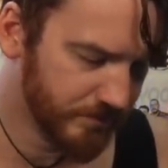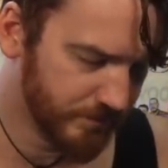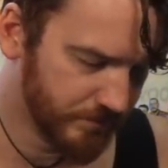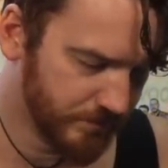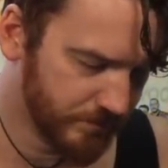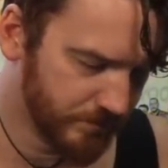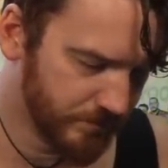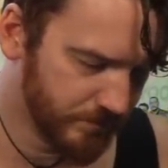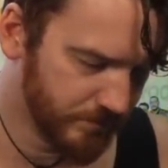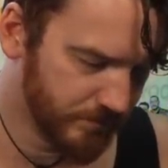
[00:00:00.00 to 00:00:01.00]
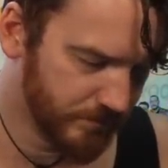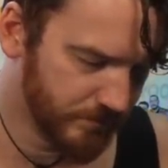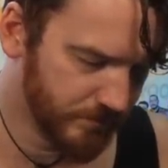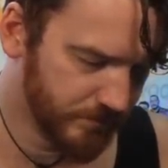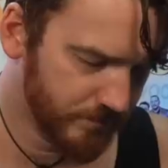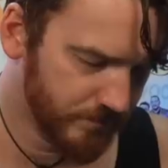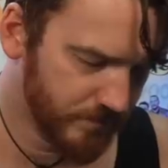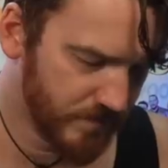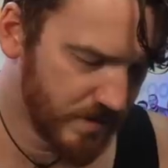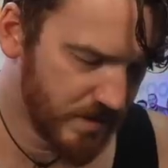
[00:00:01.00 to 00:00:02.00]

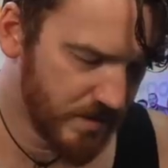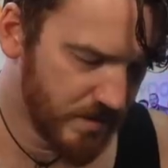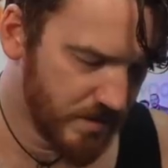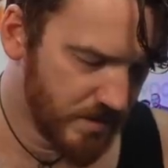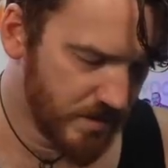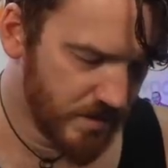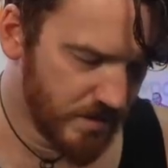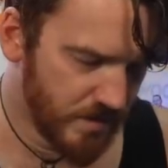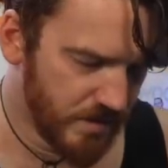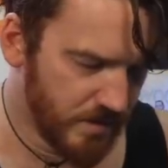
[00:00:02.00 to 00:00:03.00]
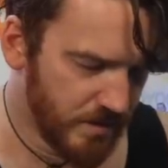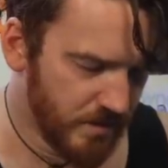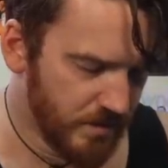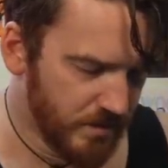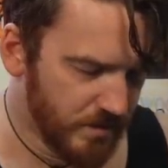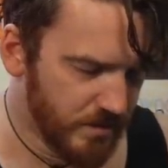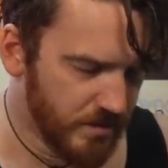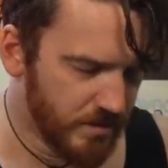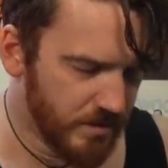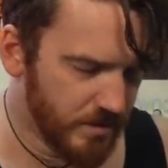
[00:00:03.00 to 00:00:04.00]

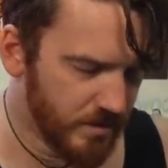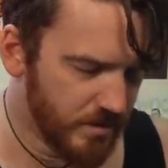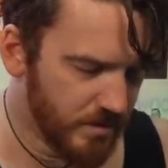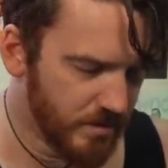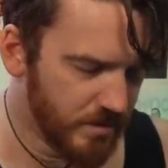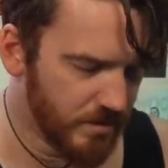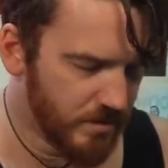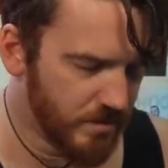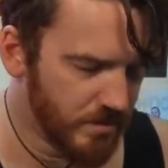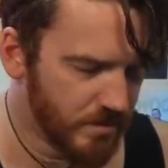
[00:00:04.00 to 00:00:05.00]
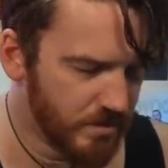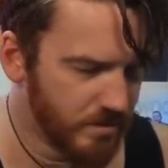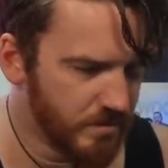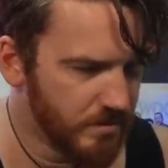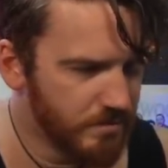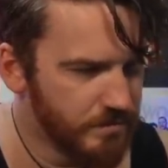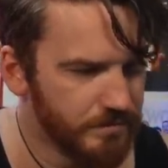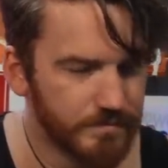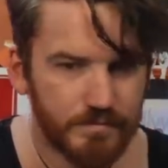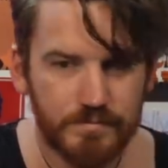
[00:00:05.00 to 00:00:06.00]

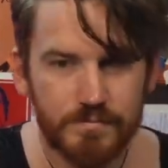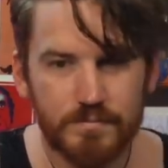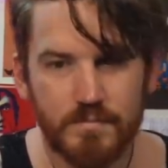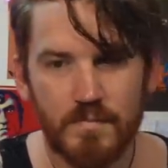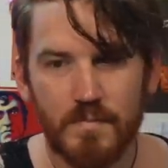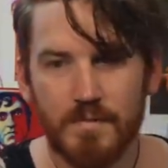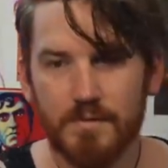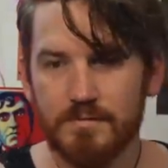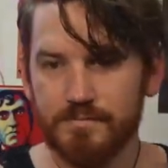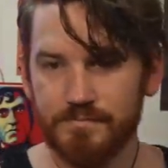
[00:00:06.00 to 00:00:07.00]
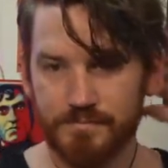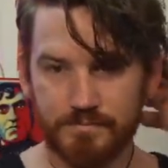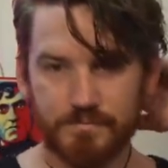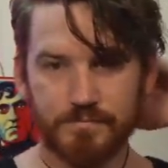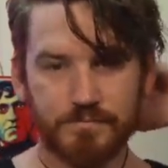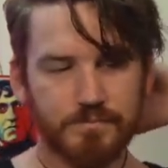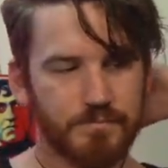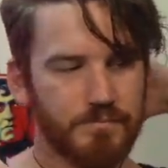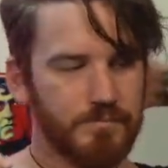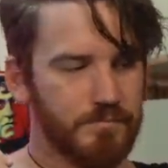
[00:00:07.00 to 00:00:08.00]
(not speaking)